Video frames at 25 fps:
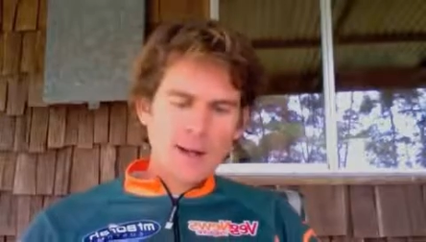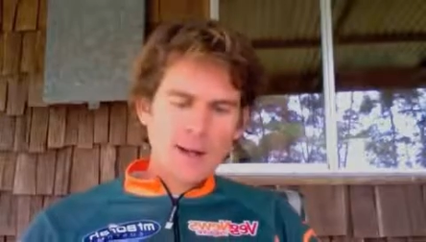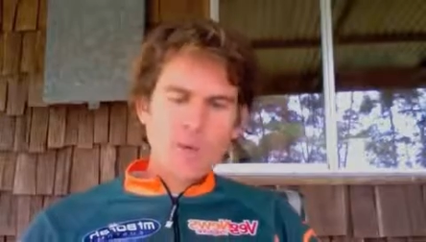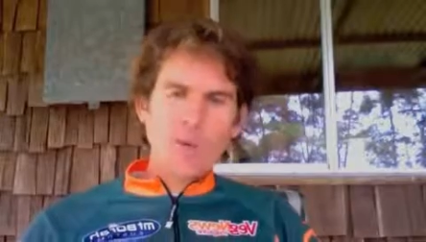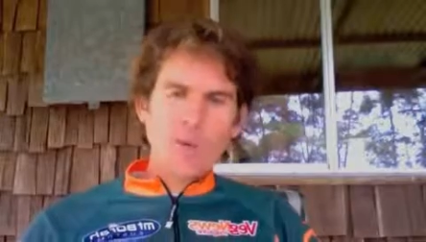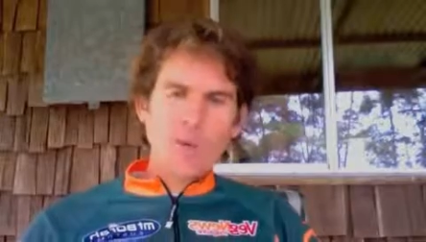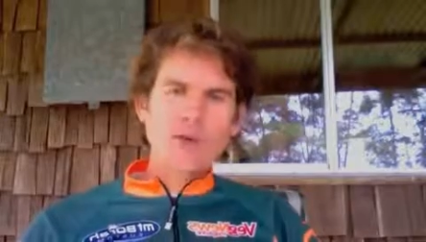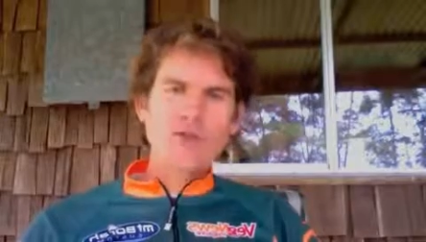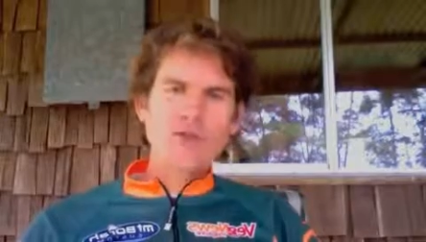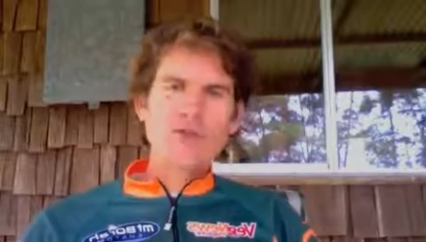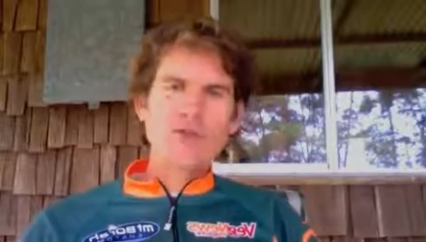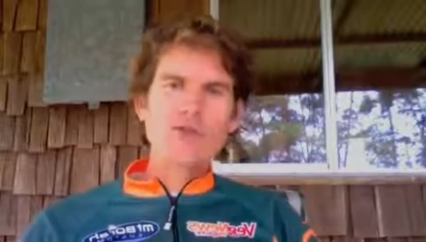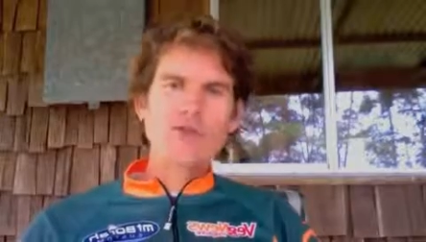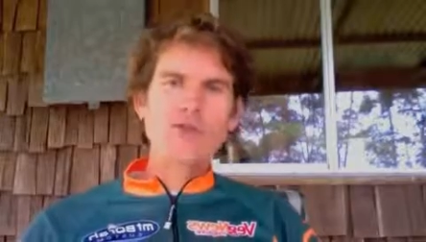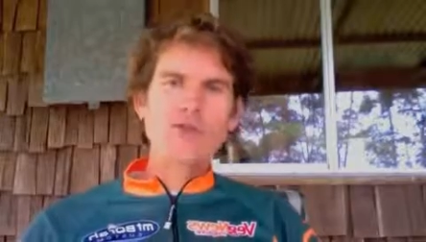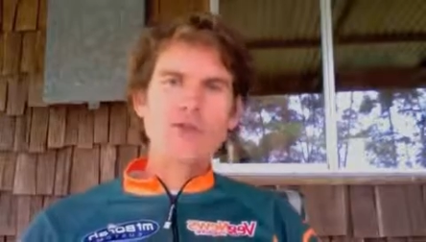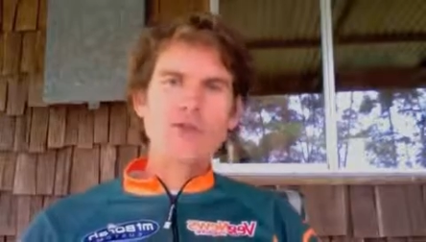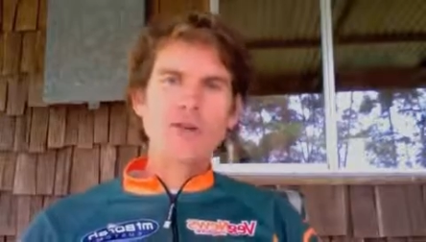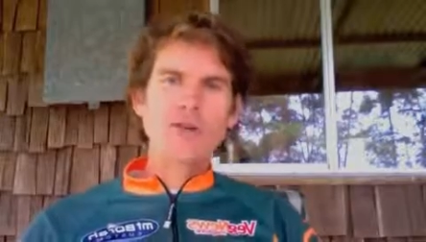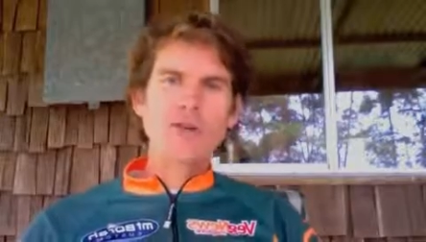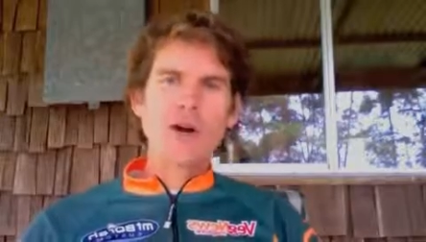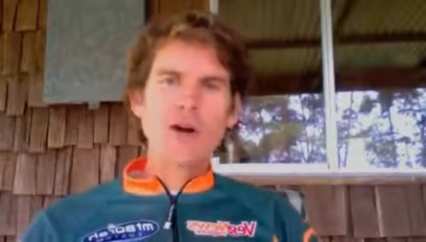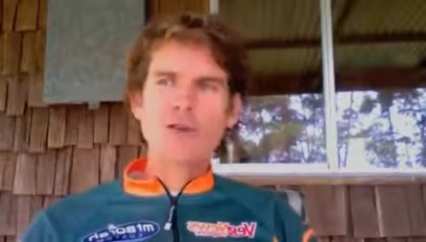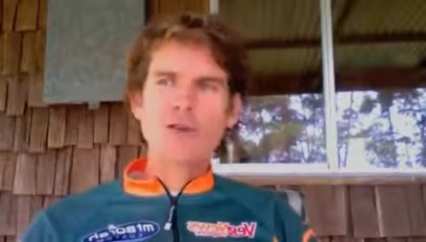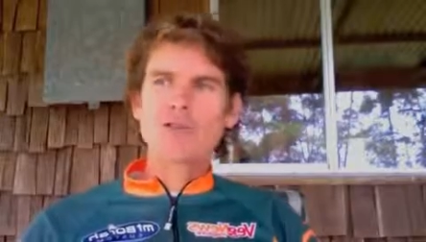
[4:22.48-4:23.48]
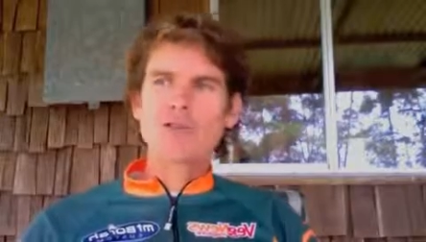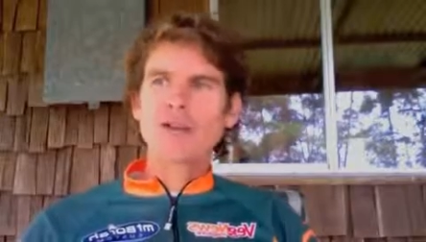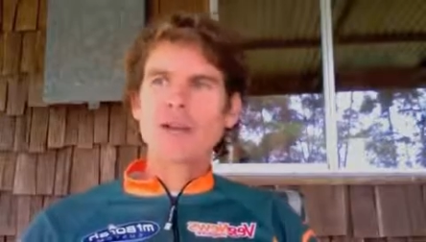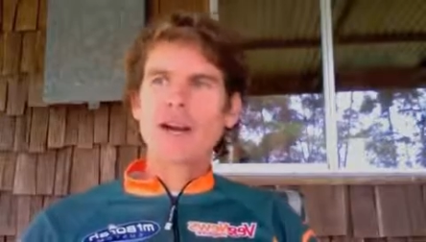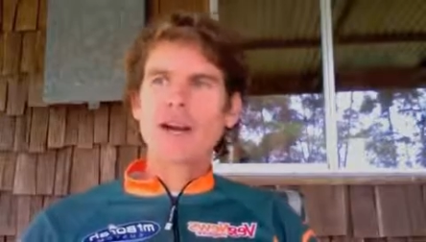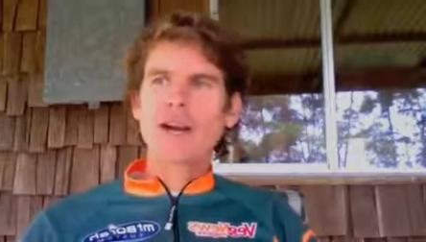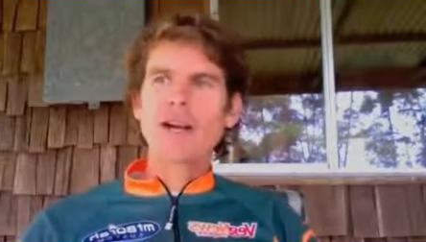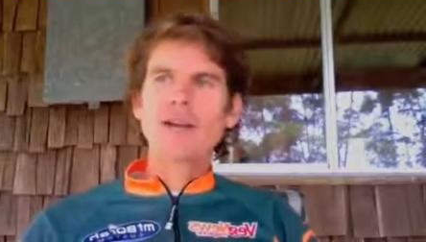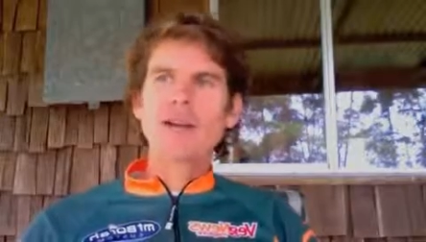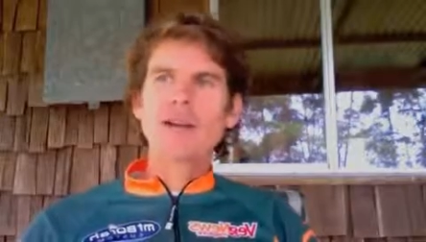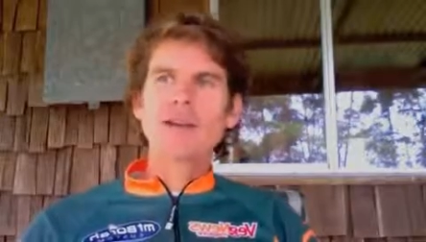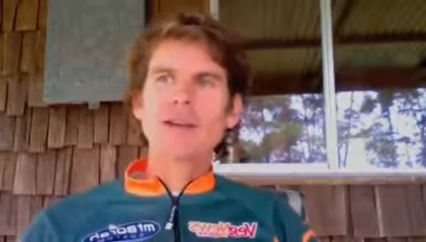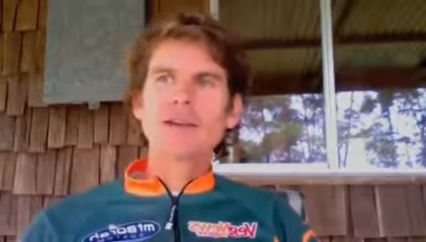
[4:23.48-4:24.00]
What should you do? I'd
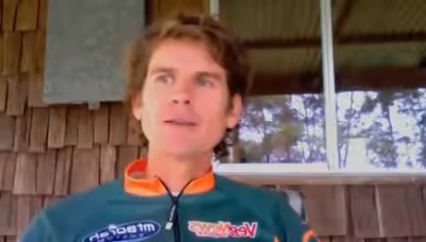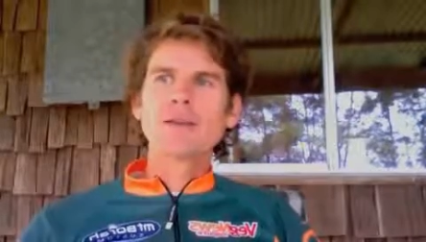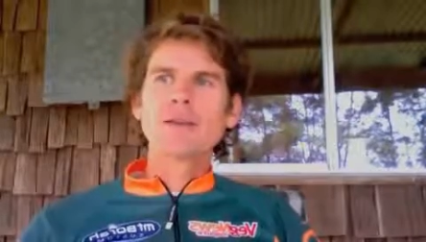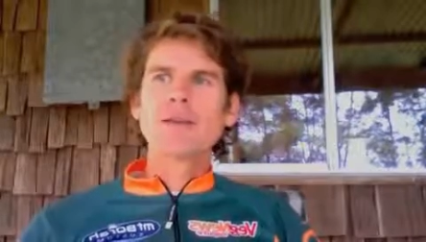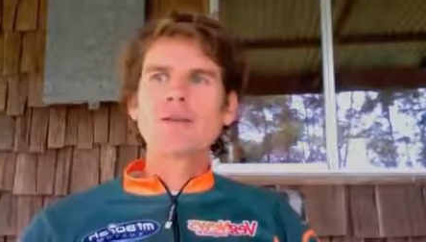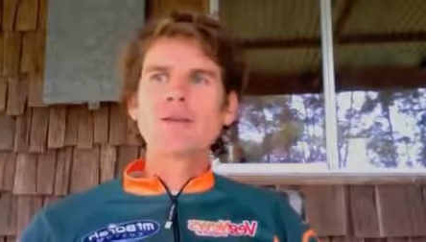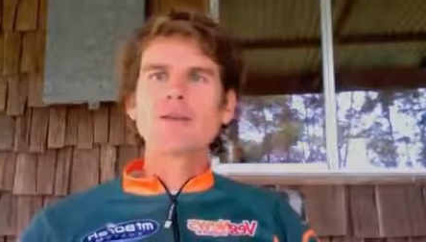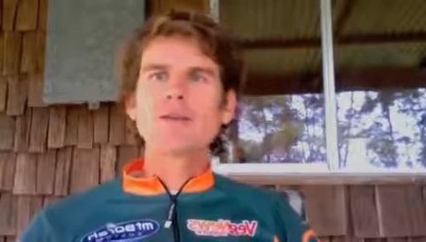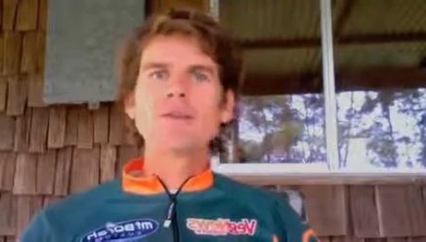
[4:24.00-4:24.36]
start uh,